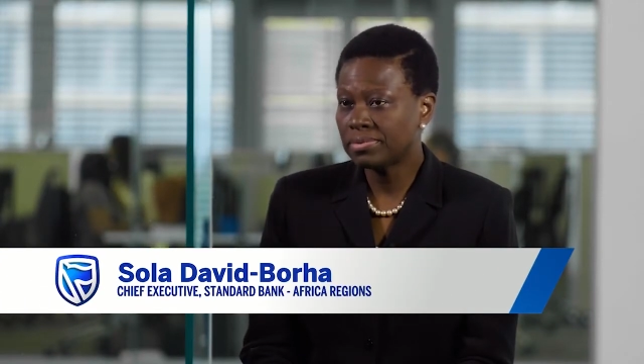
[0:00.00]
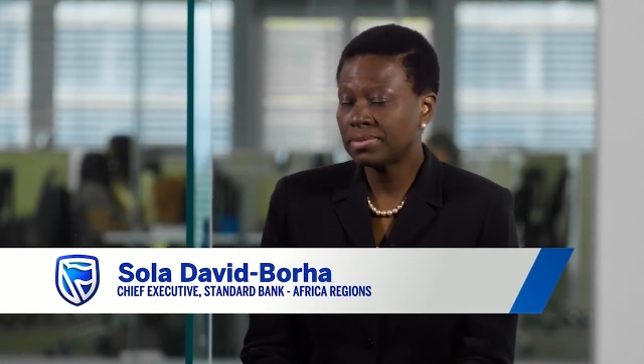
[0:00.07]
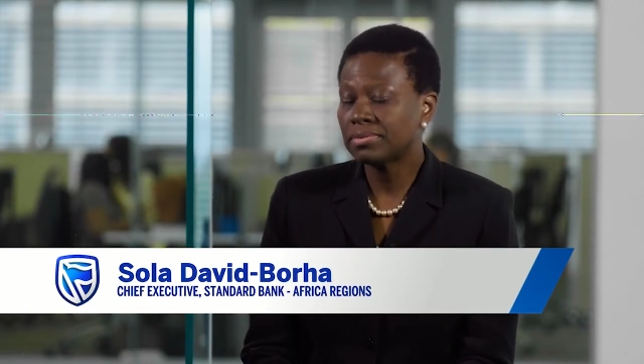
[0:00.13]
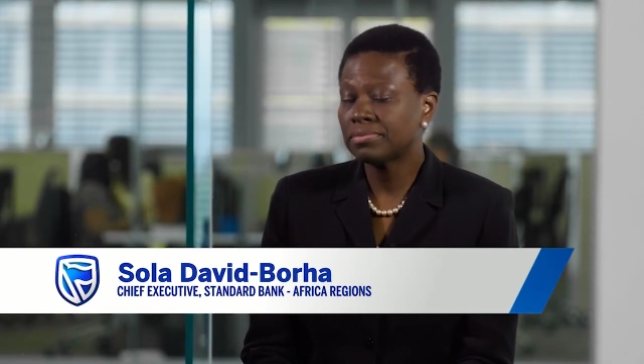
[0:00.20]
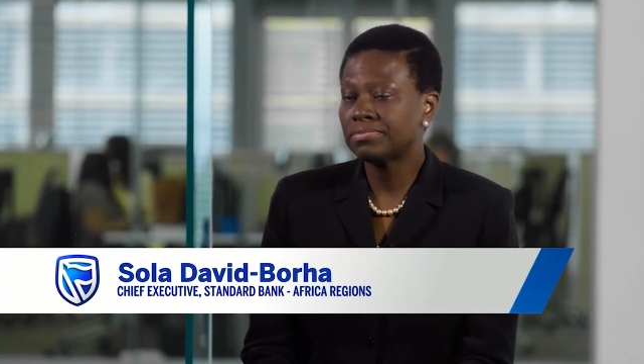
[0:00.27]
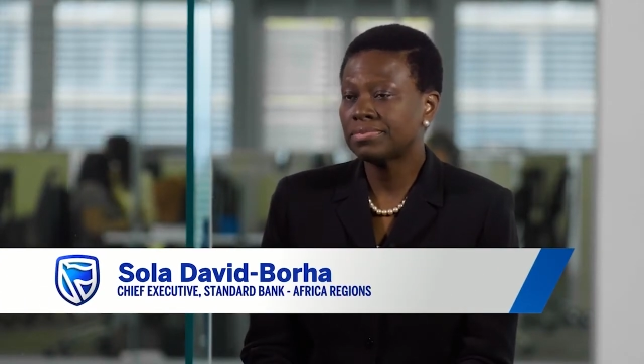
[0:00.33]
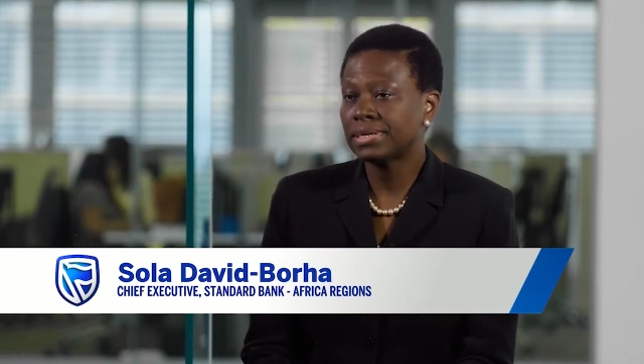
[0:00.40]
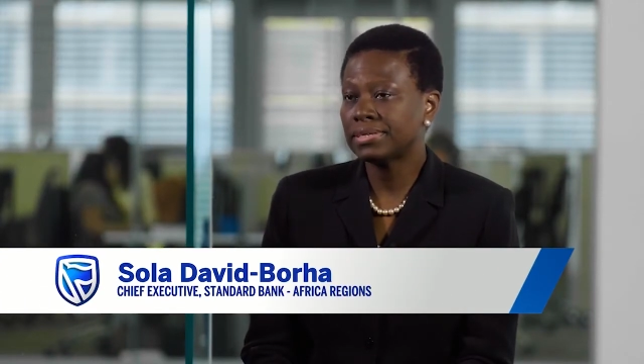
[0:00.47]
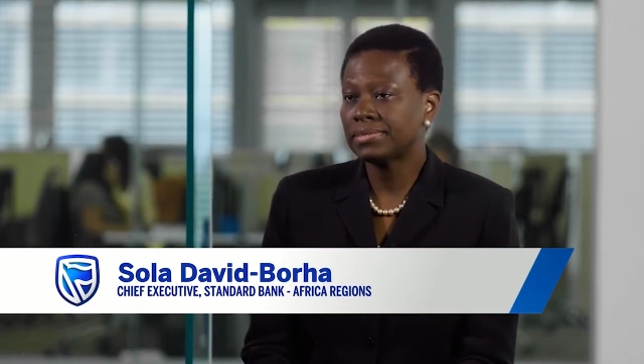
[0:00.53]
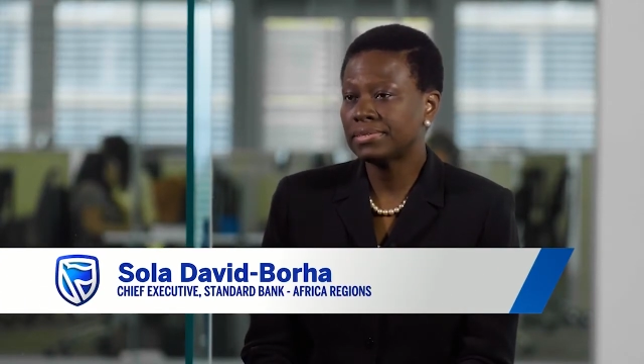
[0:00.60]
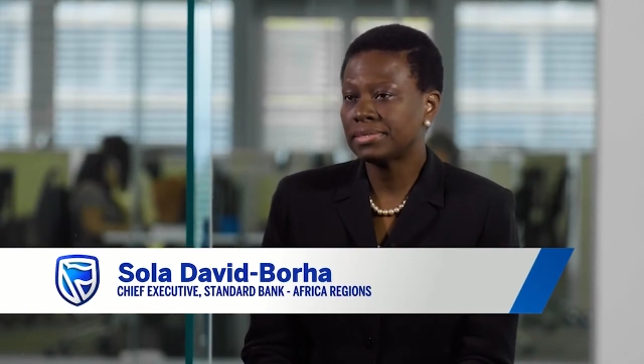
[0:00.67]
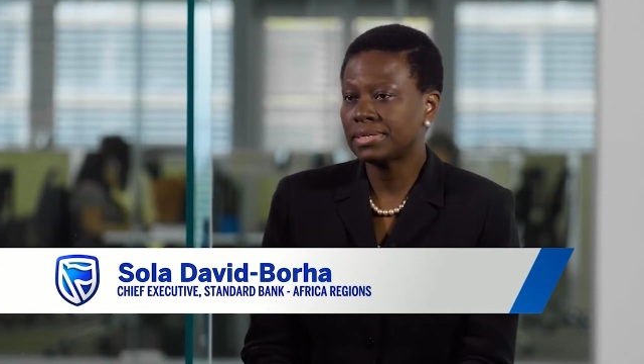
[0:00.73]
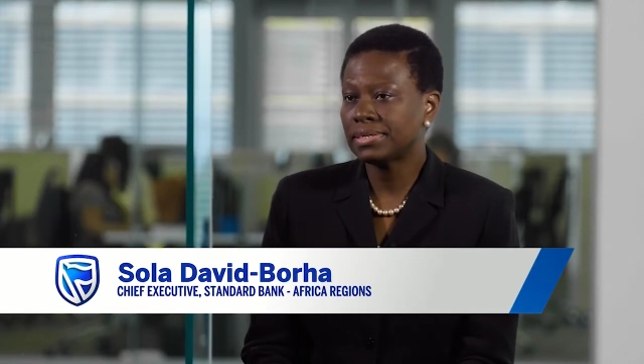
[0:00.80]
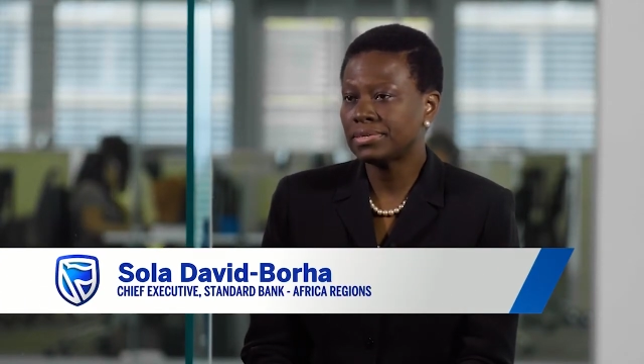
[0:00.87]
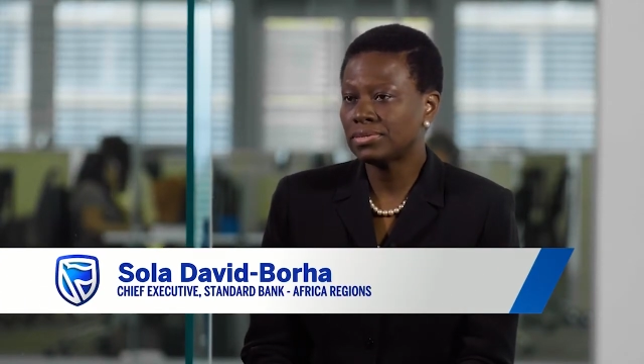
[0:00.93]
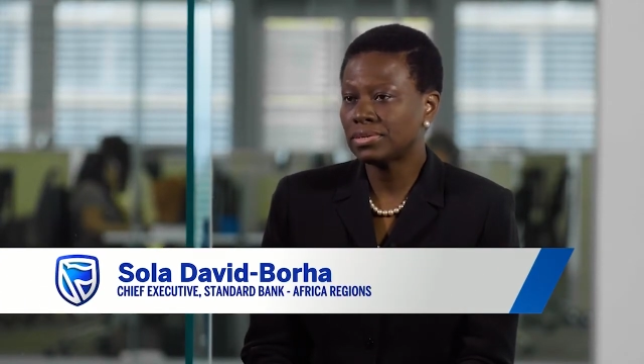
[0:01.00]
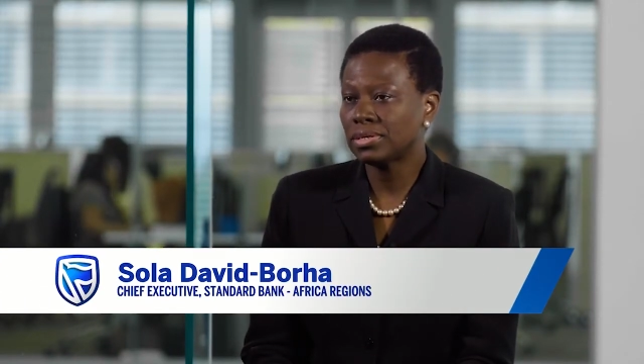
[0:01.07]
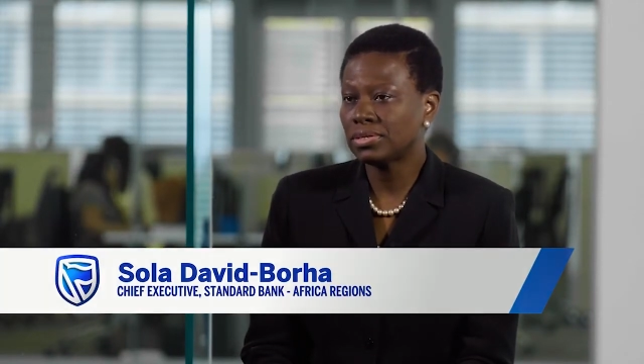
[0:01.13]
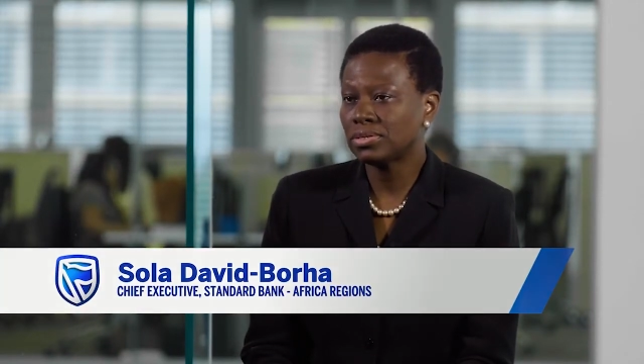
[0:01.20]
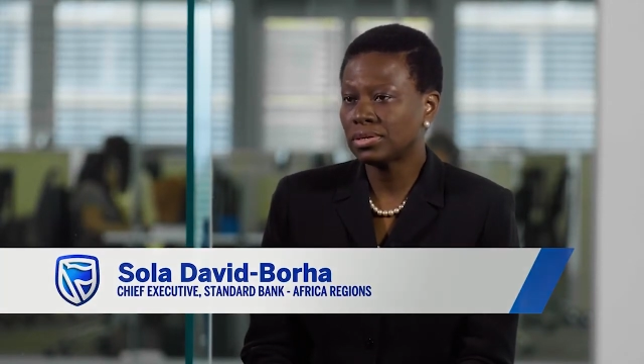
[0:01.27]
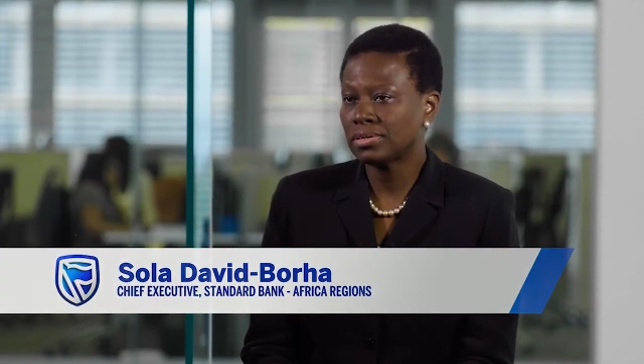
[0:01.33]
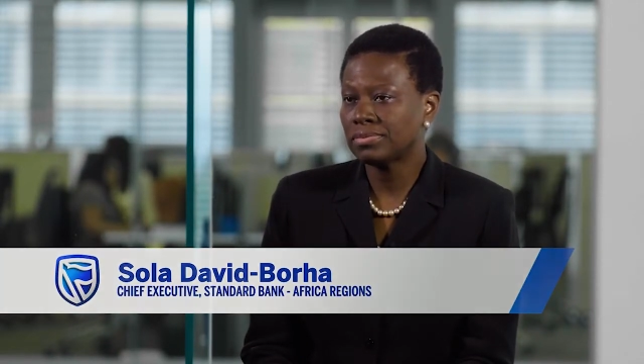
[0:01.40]
in the fight against
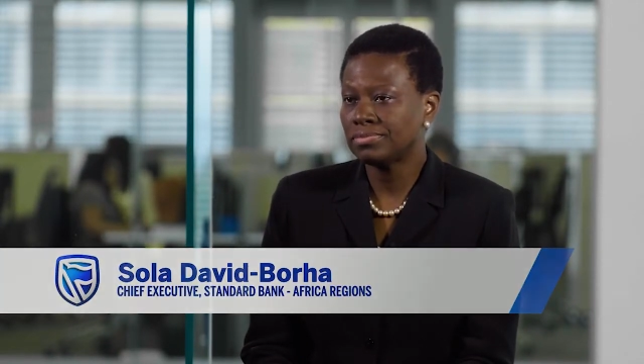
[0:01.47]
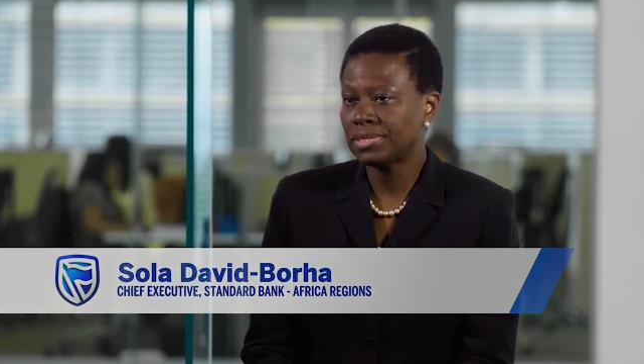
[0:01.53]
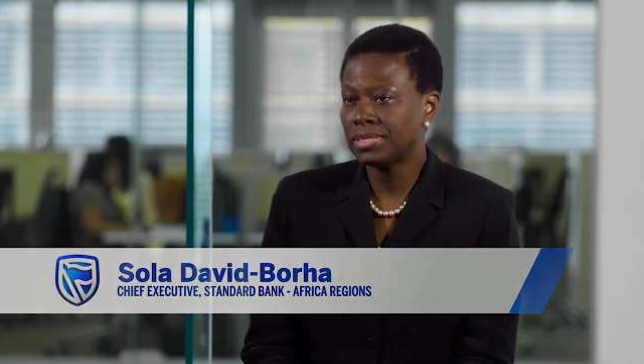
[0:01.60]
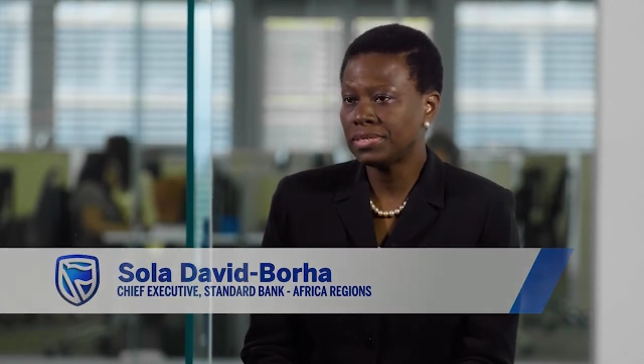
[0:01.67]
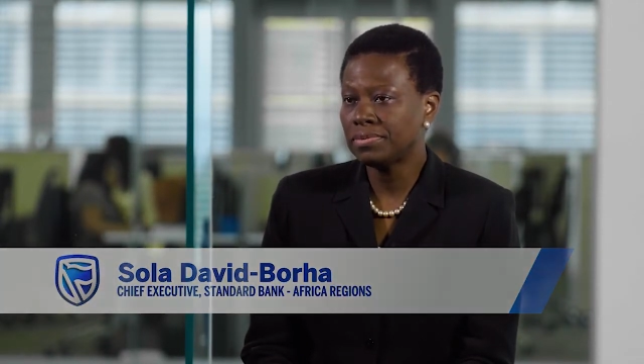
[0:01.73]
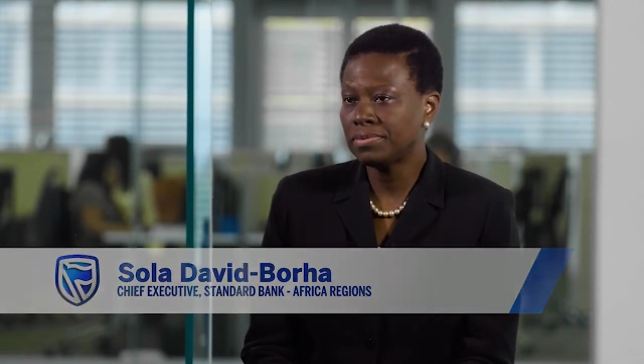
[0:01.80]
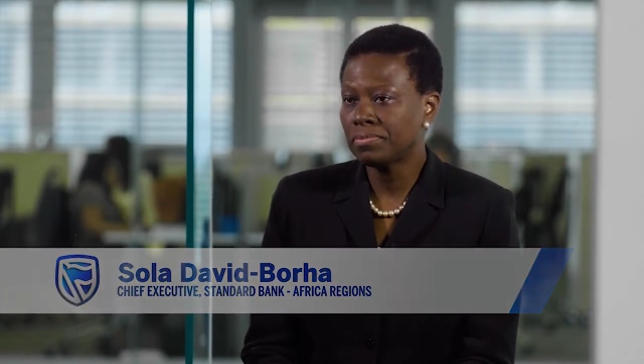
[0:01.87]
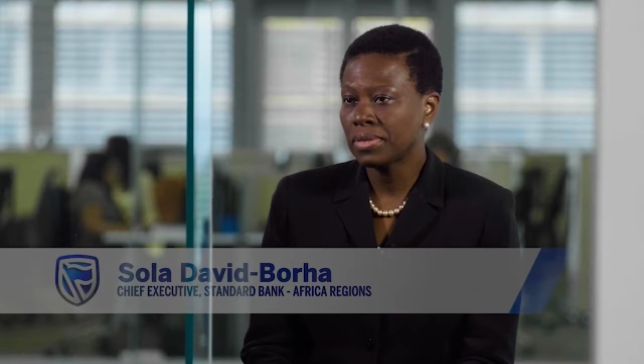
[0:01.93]
HIV.